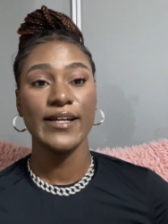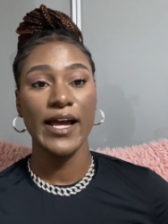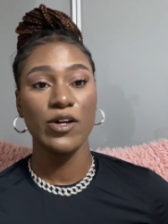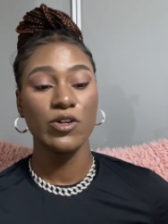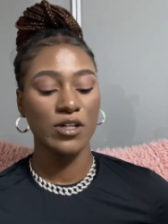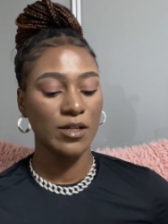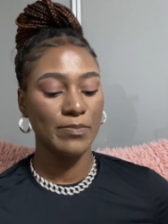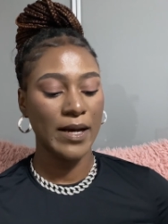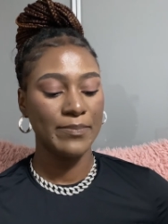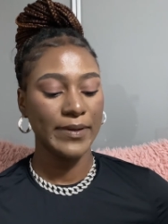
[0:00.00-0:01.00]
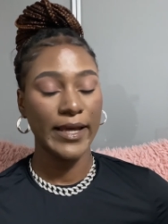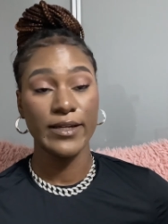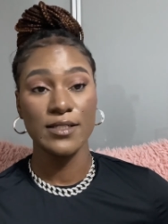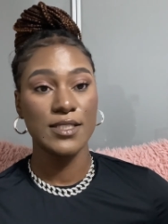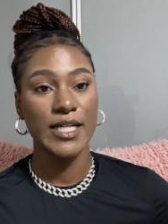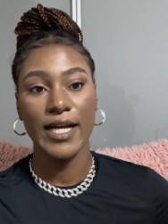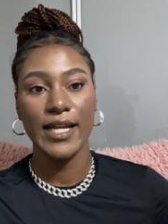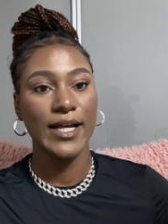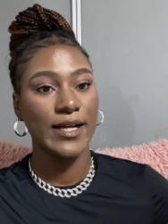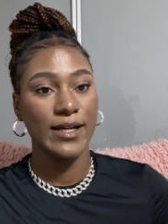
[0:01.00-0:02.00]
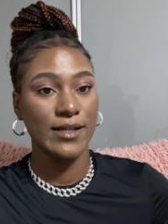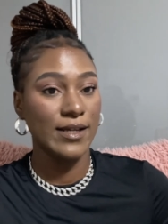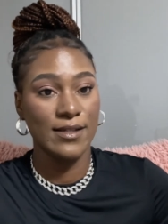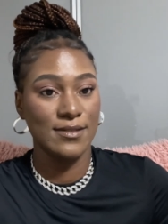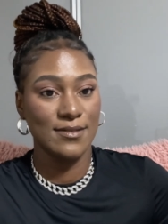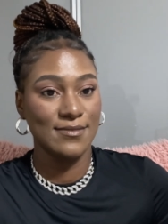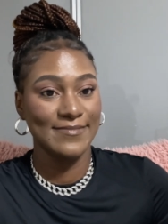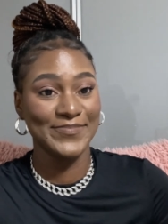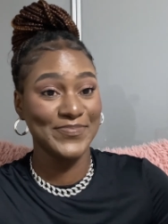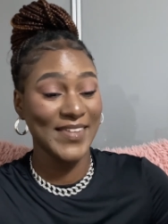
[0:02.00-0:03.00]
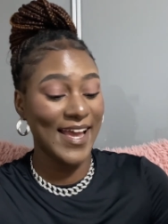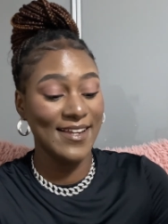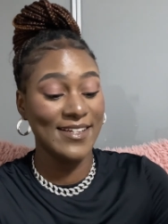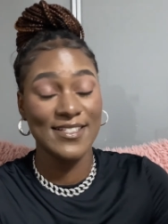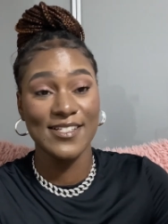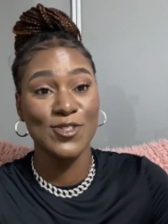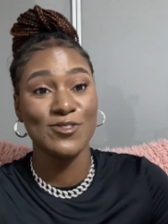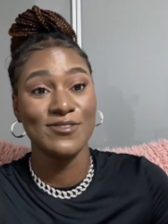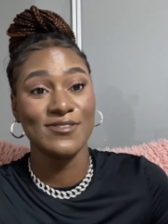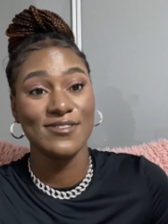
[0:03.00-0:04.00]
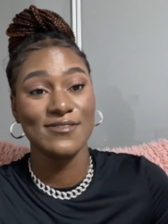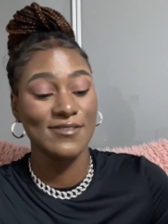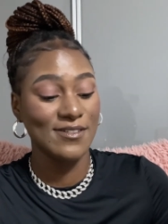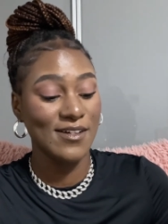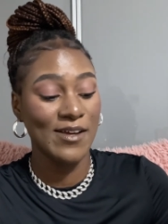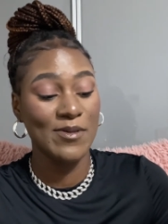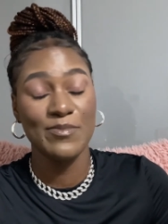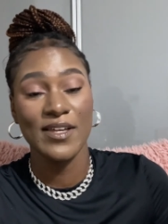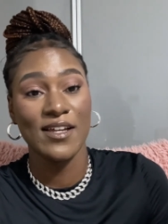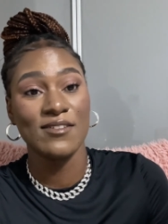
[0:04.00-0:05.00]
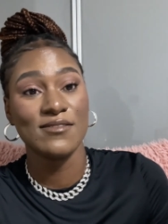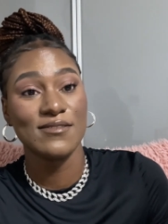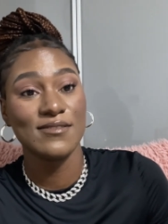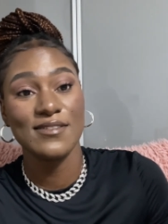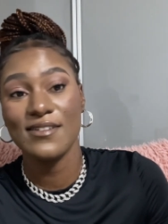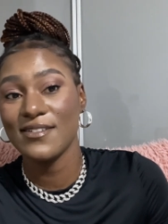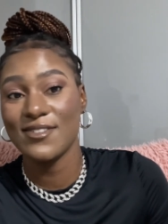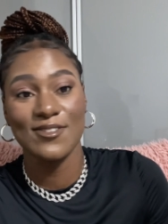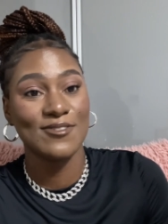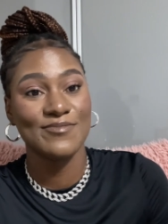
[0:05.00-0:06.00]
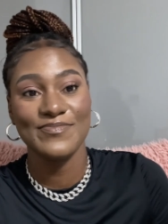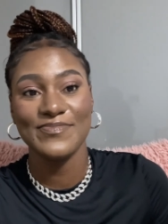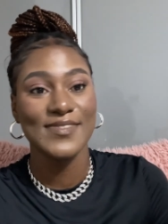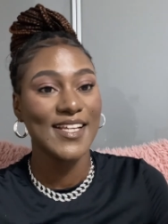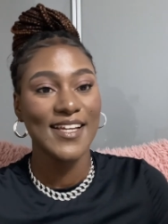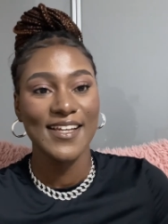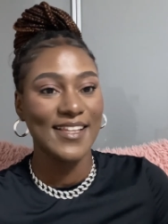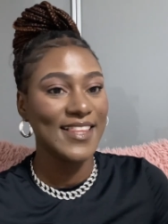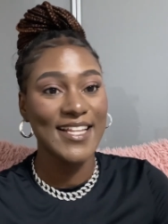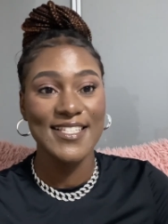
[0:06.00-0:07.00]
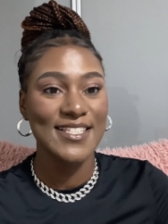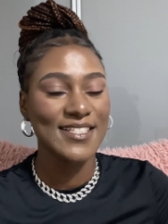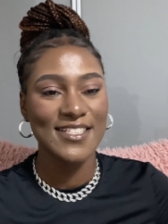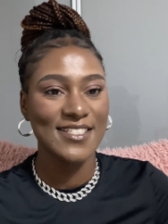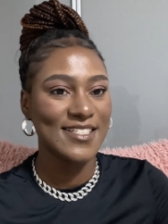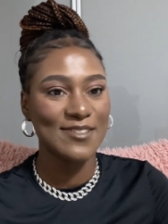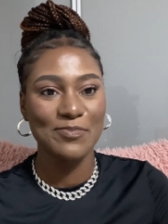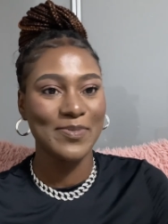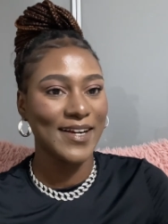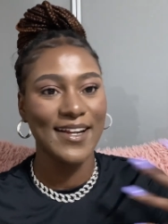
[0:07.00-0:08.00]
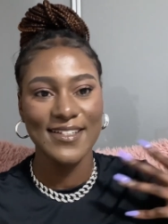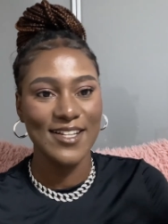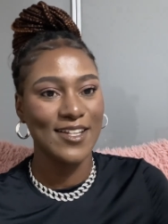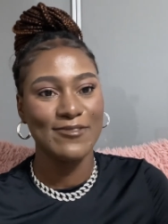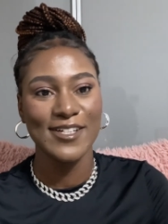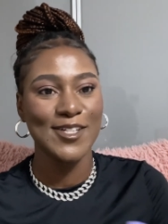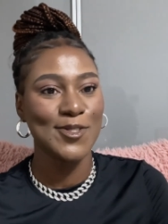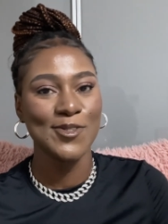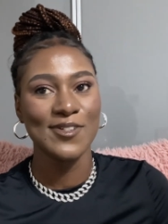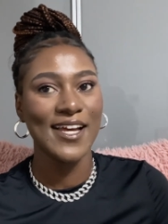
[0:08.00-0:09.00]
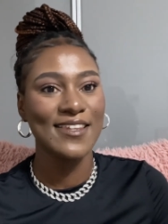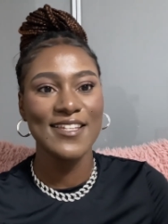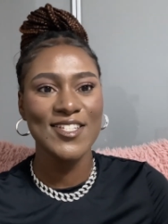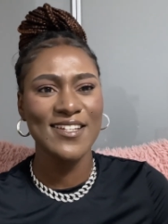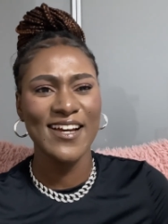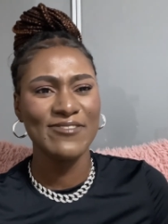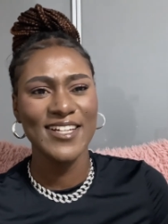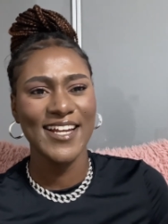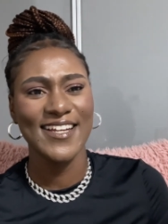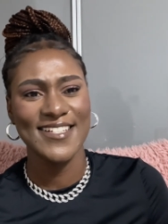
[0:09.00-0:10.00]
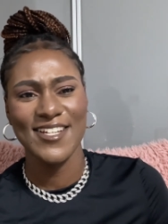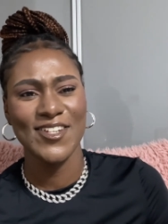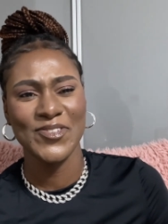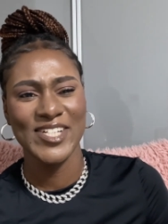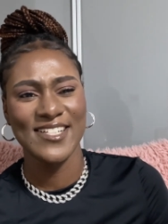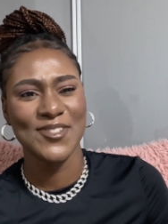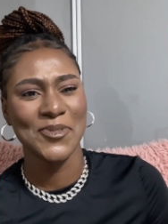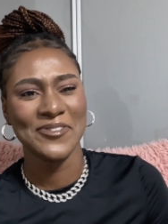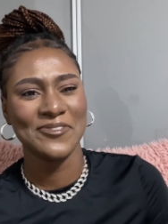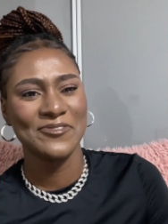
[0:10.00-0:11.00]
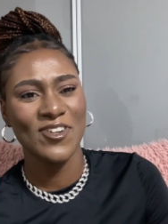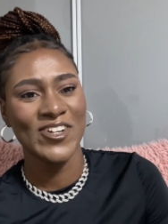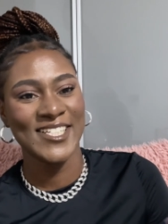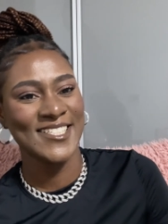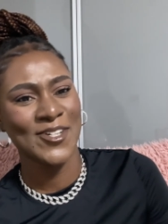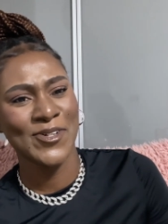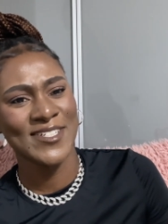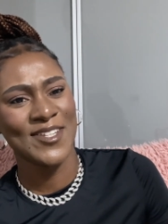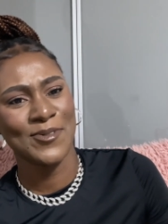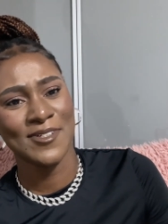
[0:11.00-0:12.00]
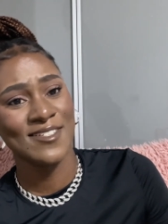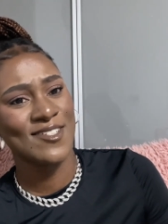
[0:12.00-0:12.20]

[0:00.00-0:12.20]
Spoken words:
I cook pap and chakalaka and I listen to amapiano. So that's just bring South Africa to you. And this year I feel like as South Africans, we've flourished across the world.